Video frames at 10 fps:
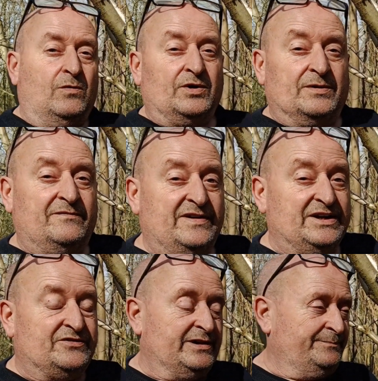What I'm
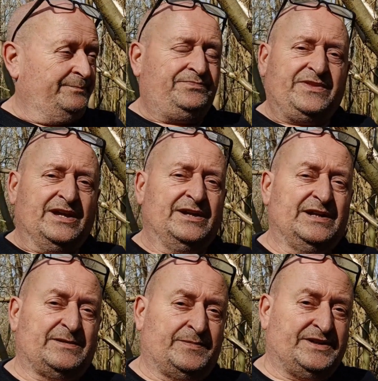featuring in
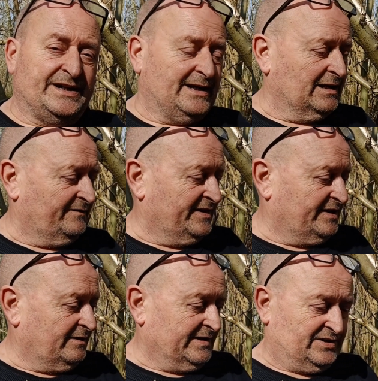this particular
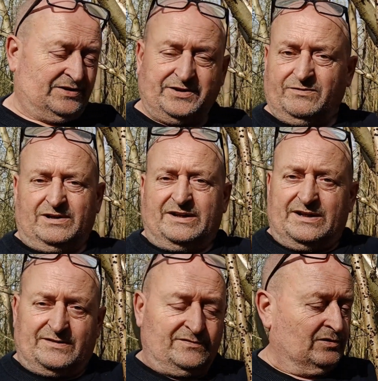video is not only
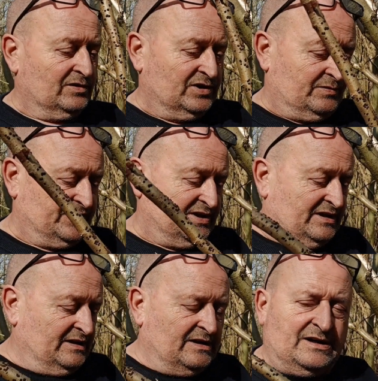this fungus, which,
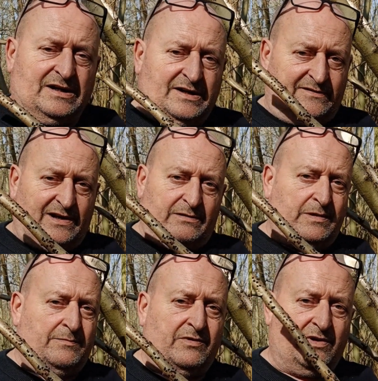if I
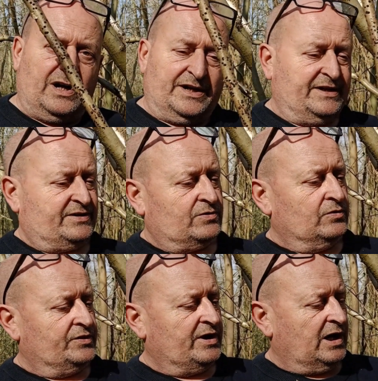remember right, is
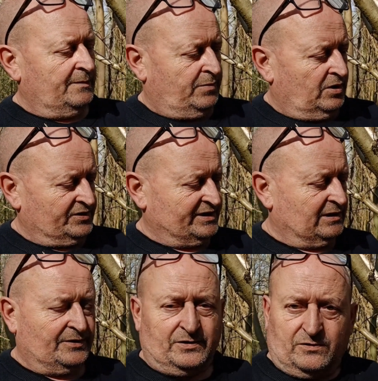called
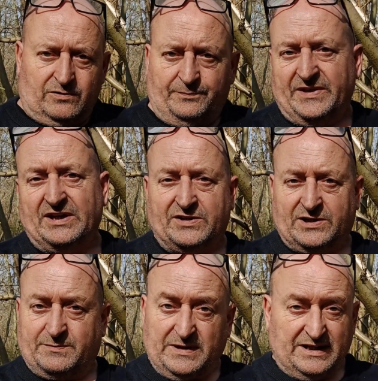hypoxylon, or it's a
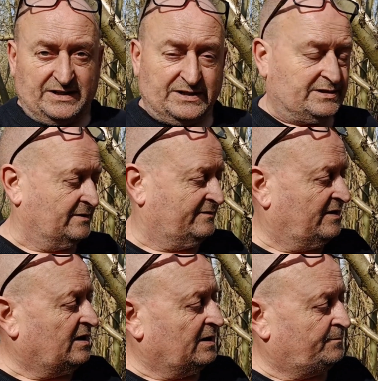species of
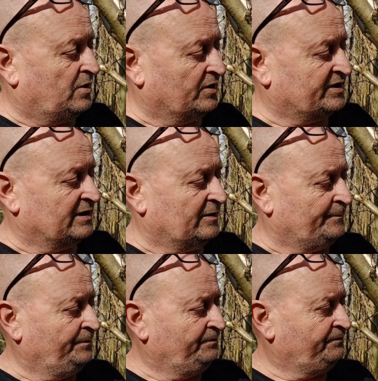hypoxylon.